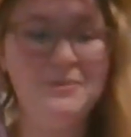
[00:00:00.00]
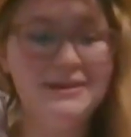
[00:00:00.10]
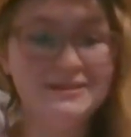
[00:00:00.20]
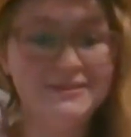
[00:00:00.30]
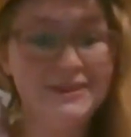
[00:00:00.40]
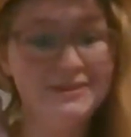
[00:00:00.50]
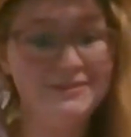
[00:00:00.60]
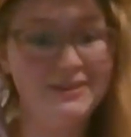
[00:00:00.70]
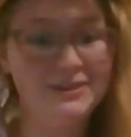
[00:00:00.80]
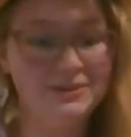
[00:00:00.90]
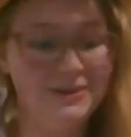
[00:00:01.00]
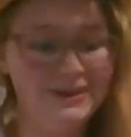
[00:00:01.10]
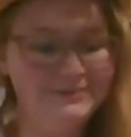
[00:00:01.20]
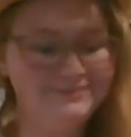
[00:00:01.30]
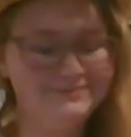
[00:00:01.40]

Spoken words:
But it's a very fun toy.